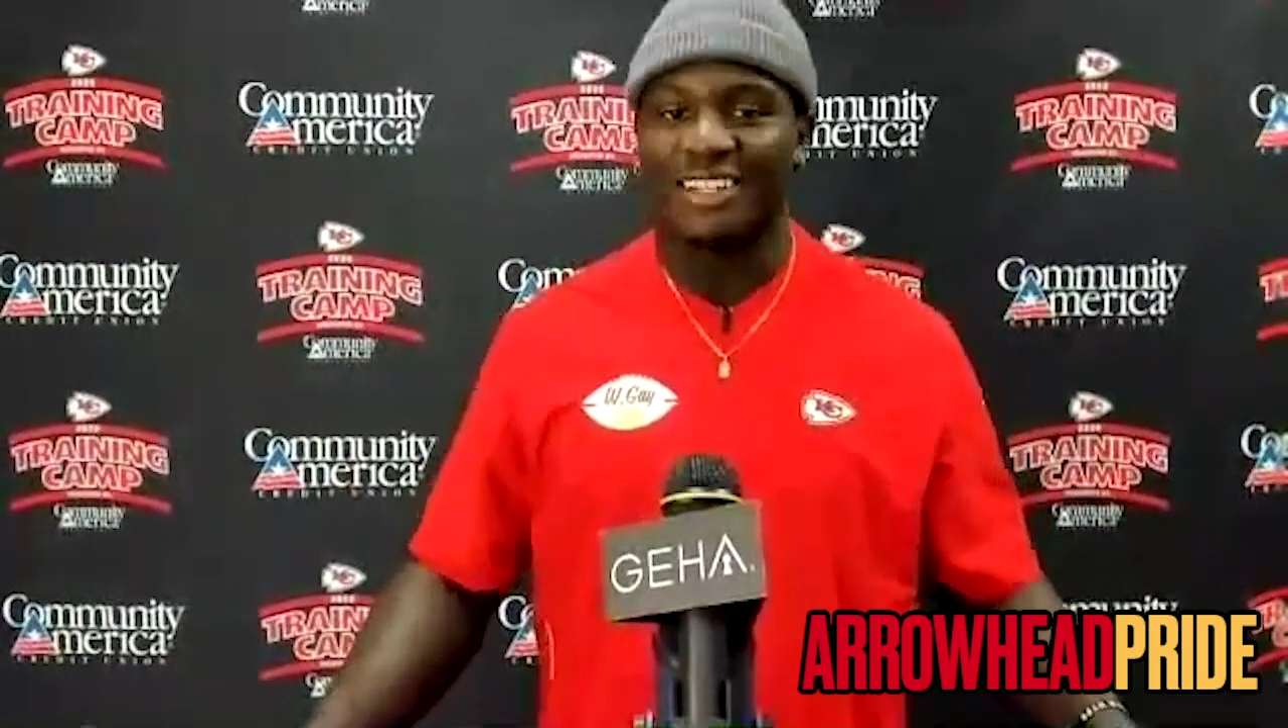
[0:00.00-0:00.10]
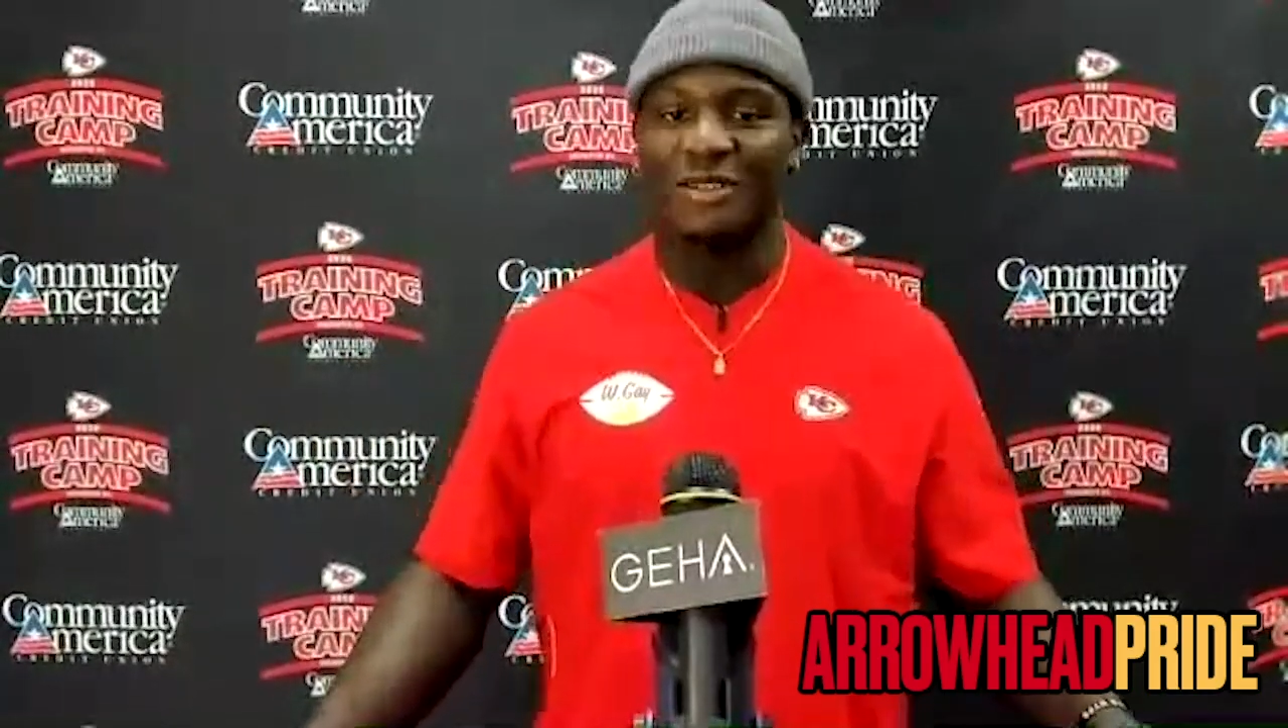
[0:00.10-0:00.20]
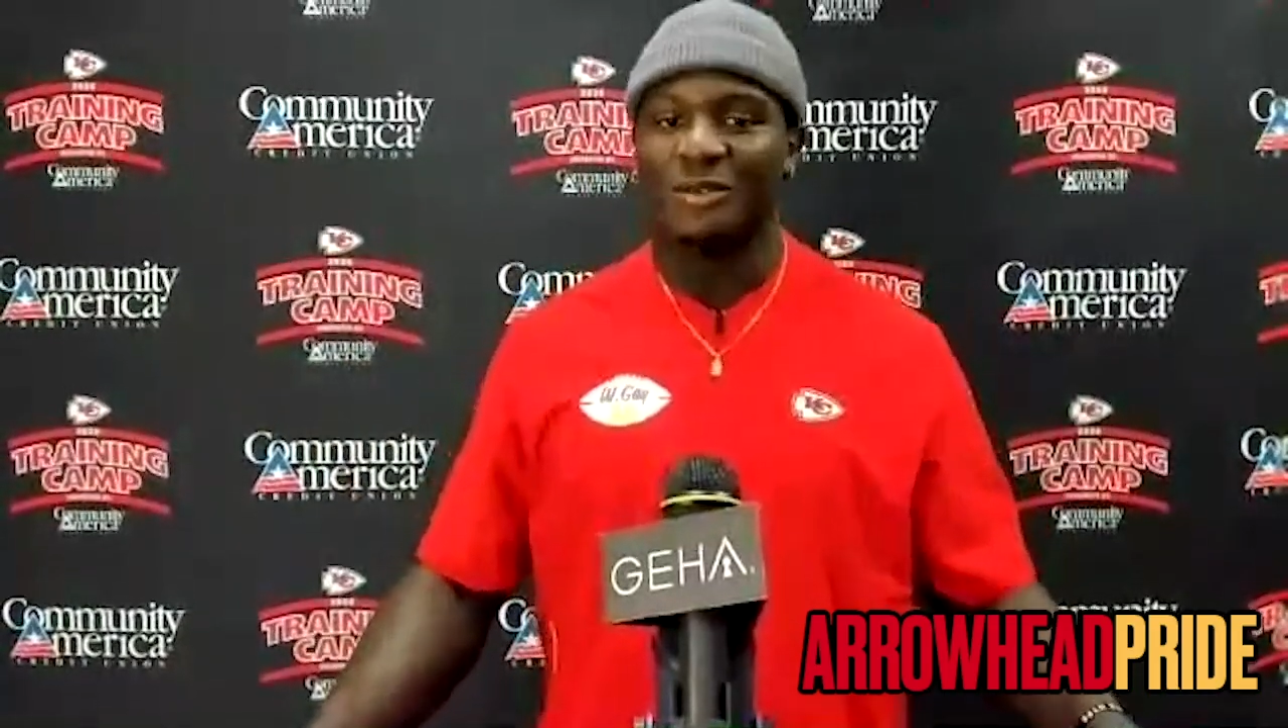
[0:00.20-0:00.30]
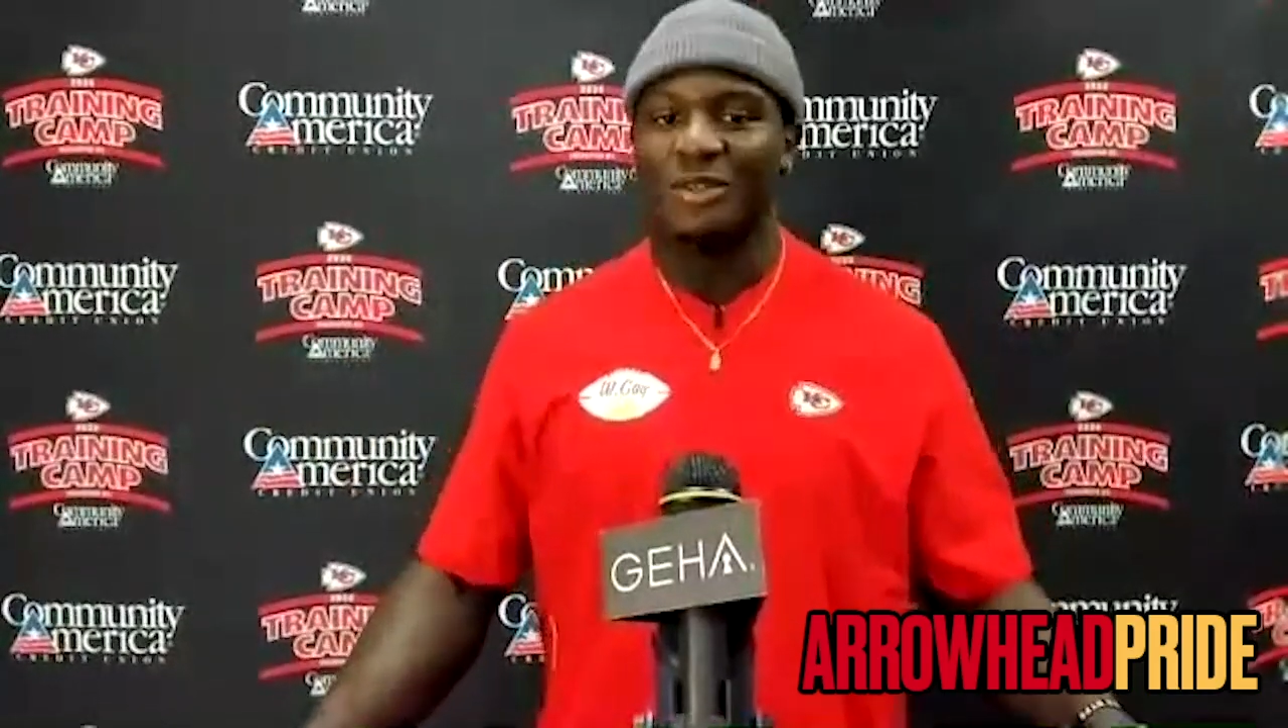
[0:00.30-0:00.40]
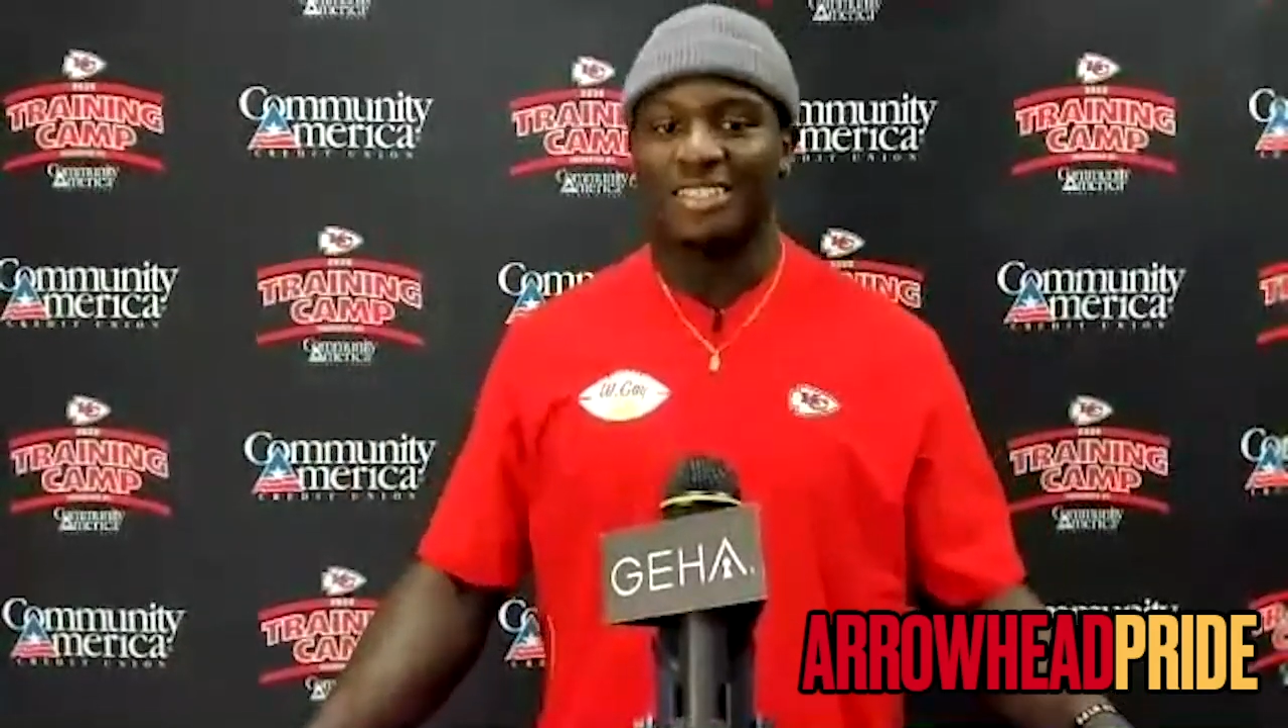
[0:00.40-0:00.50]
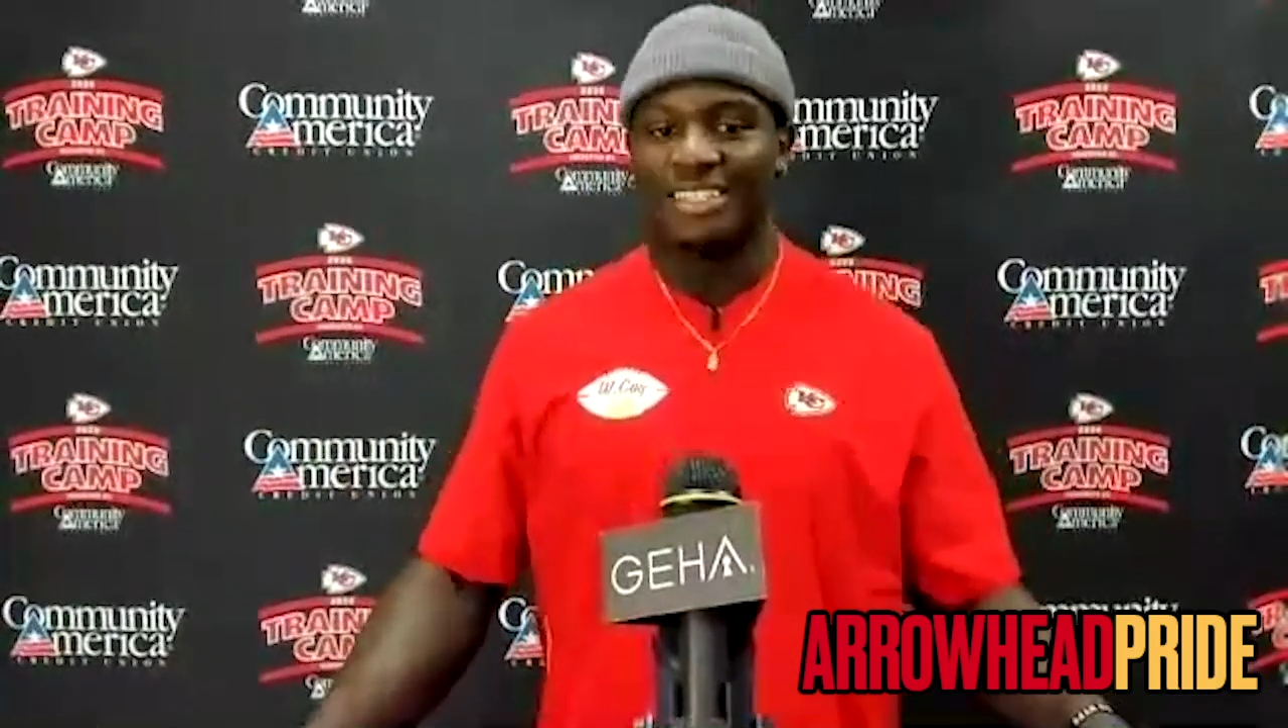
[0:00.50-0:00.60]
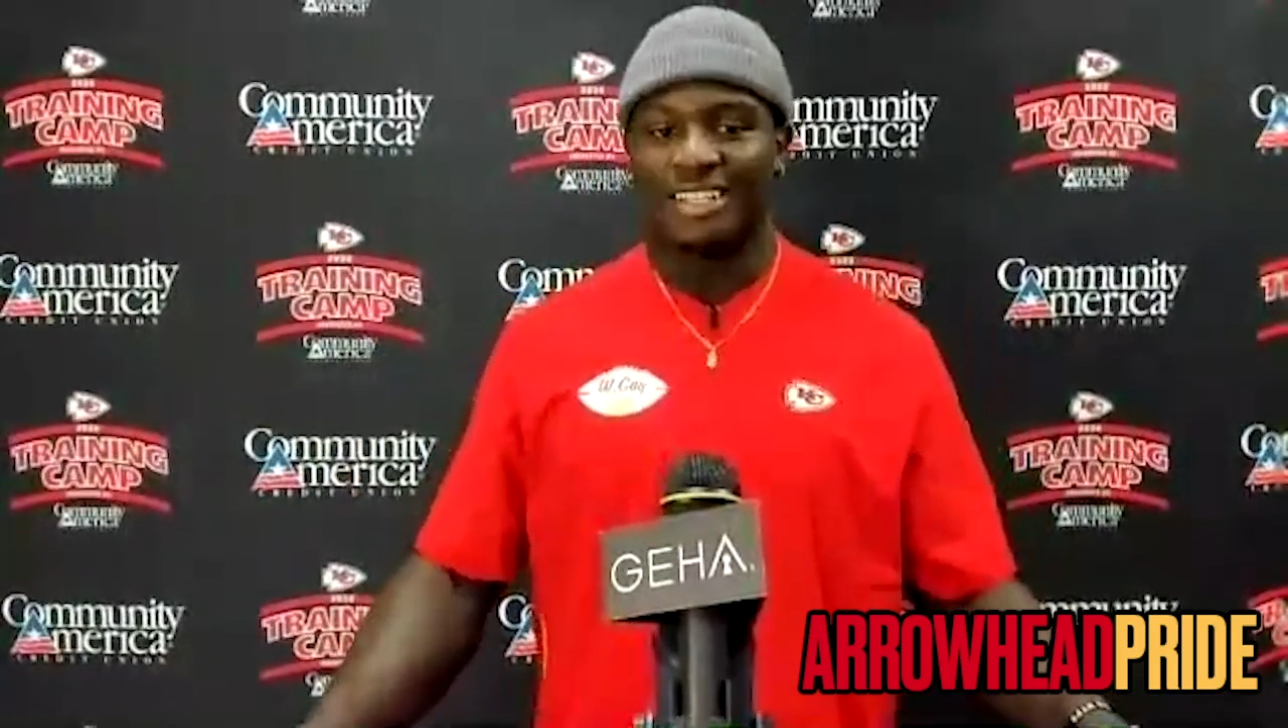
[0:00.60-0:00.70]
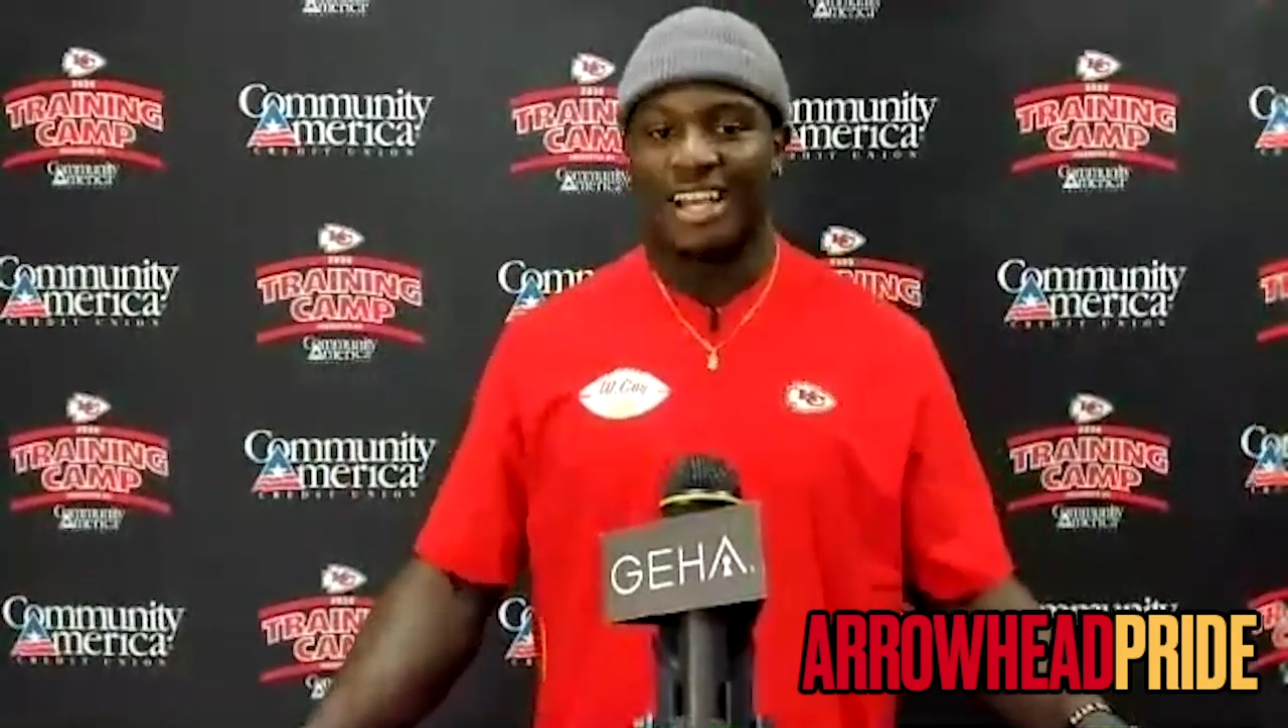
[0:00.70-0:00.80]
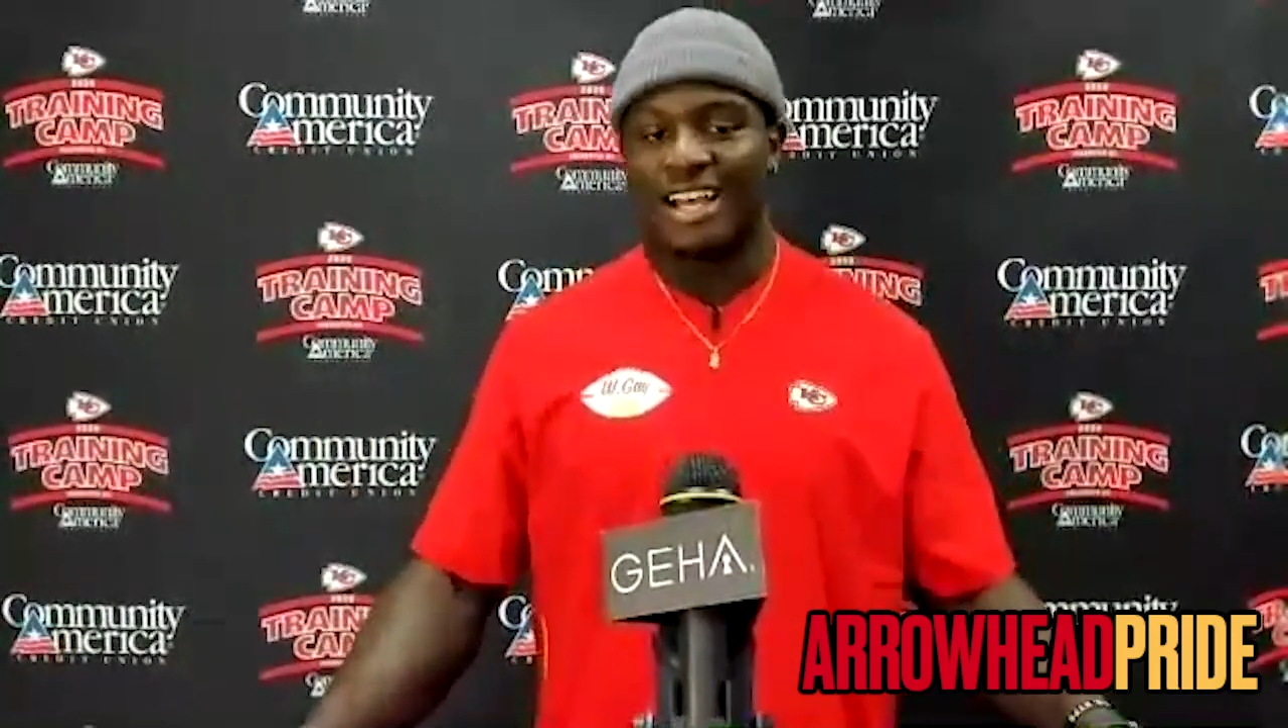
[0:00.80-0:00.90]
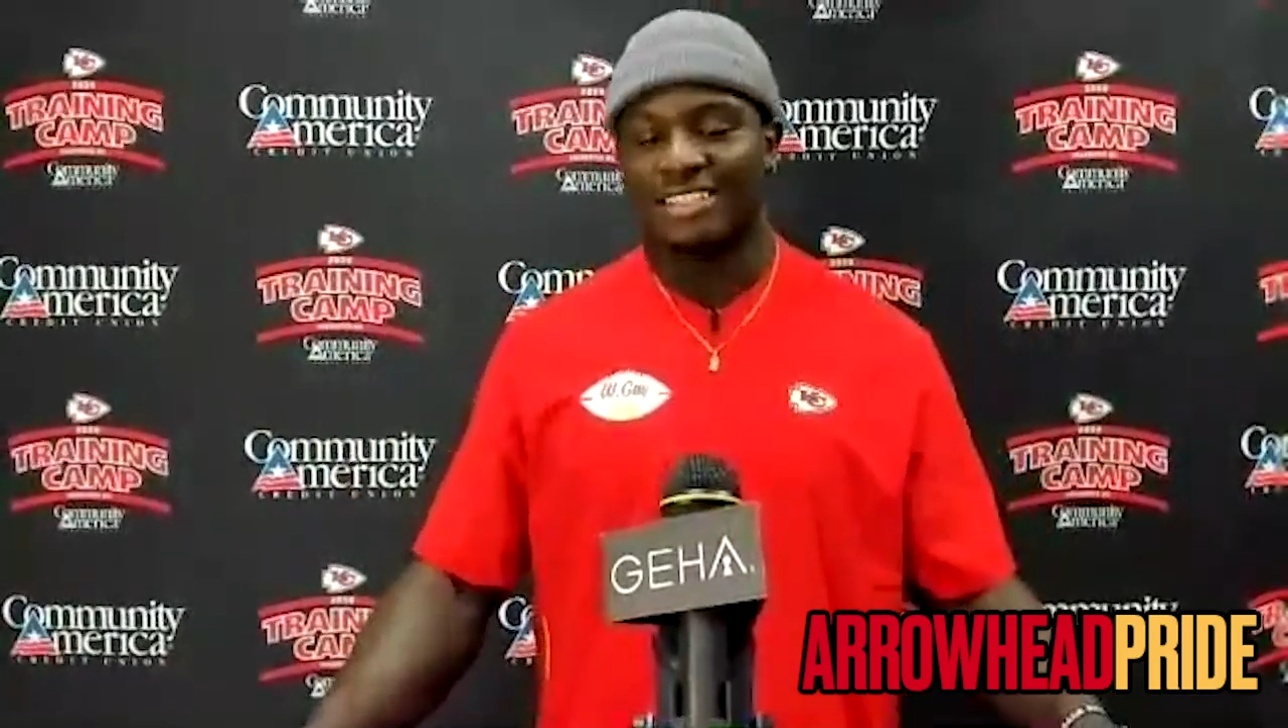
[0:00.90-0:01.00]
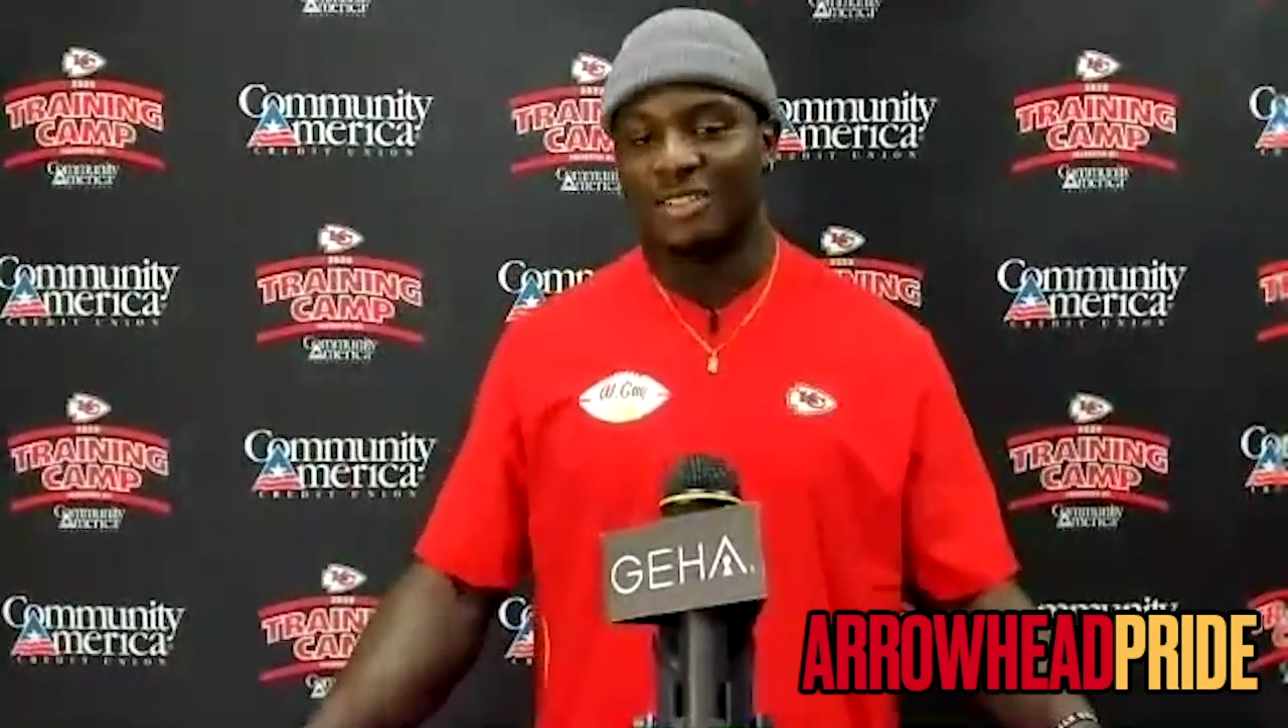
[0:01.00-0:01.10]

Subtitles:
do what this guy's